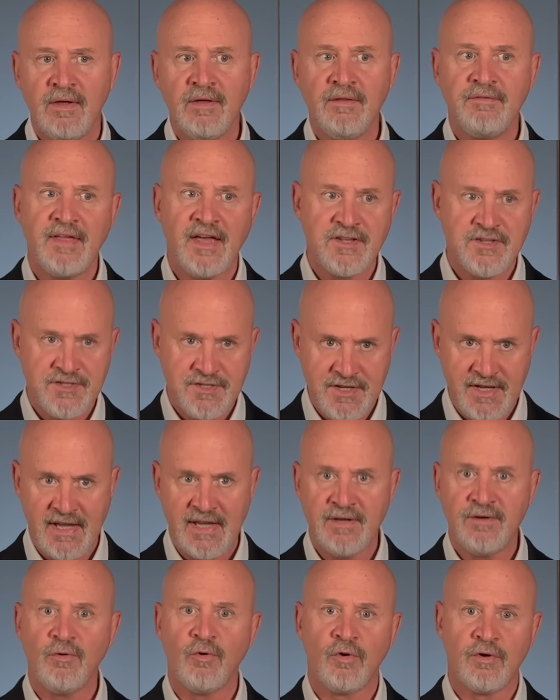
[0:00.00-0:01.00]
they see
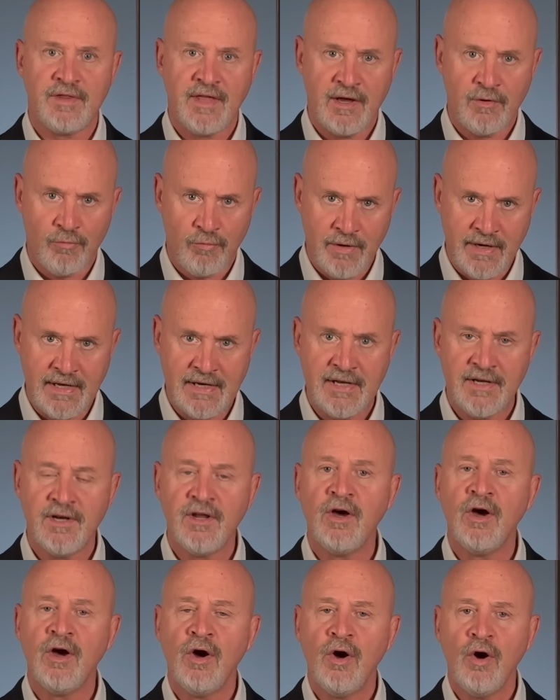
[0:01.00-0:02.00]
it or they read it
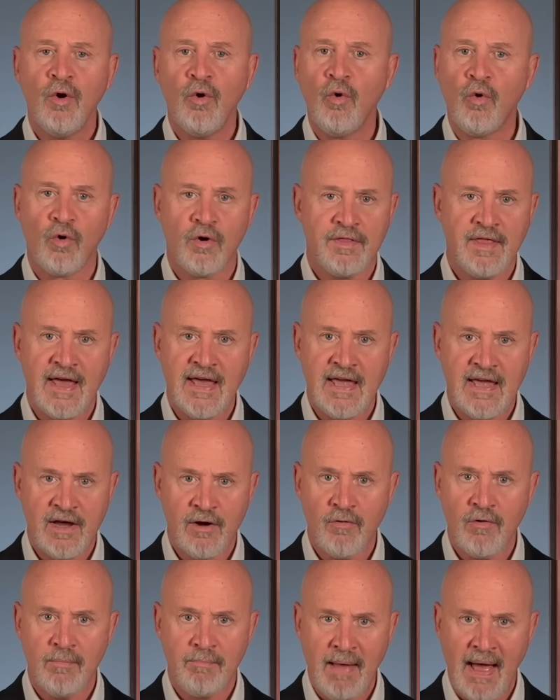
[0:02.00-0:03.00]
or they
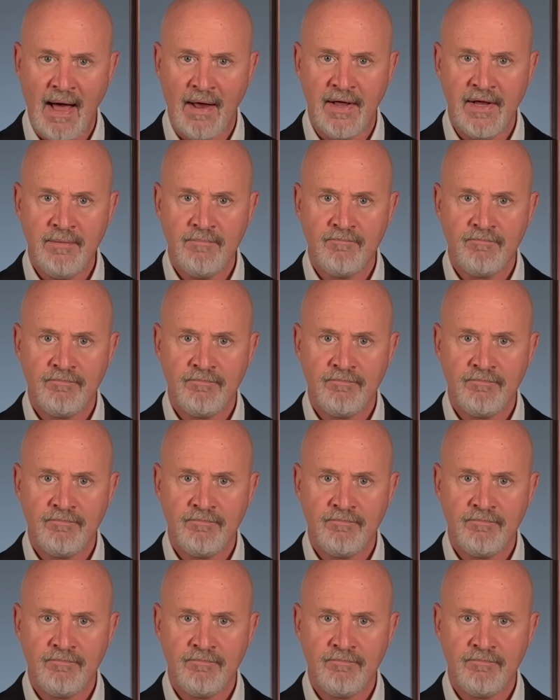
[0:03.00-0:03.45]
hear about it.